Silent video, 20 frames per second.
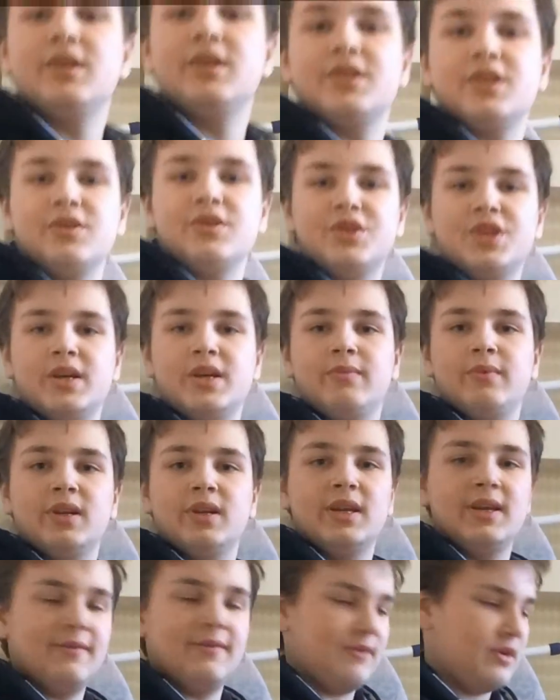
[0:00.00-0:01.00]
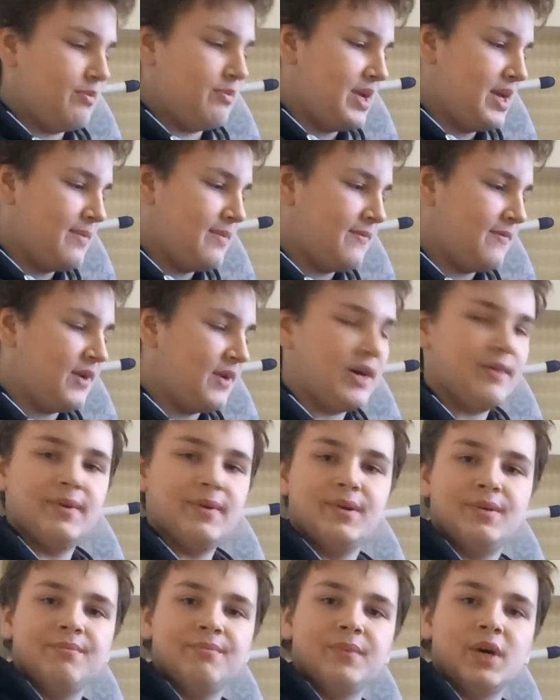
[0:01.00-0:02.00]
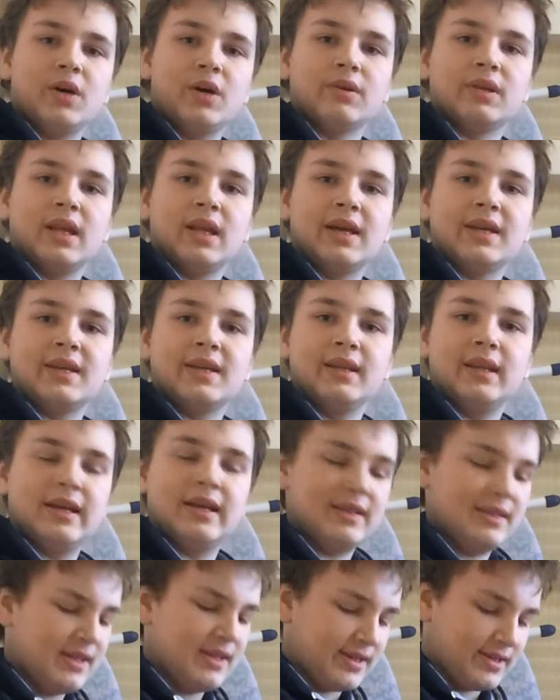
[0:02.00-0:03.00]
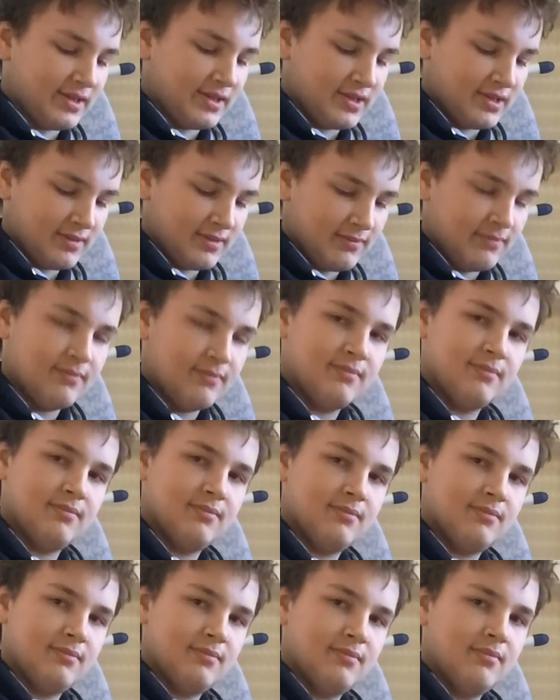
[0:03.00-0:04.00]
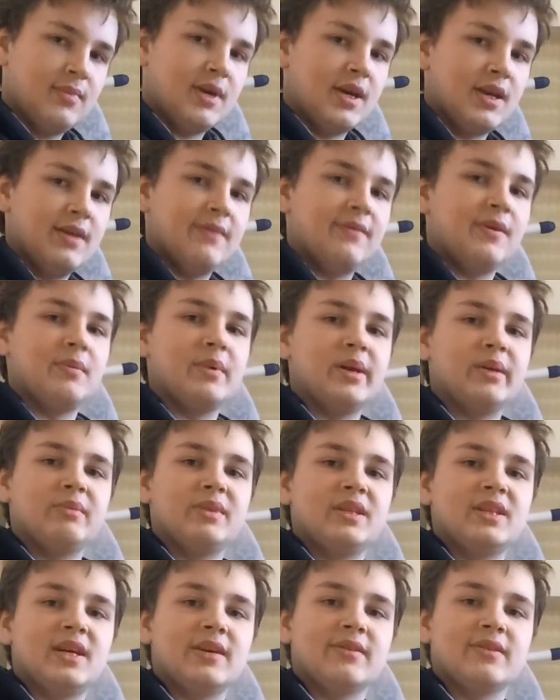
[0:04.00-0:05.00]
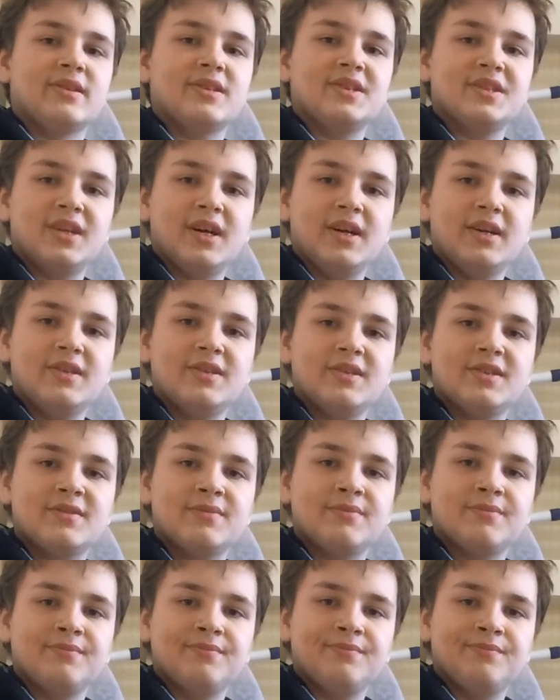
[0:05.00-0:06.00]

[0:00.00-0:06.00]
So generally, if I'm hip firing, I would like it like this, and if I'm aiming down the sights,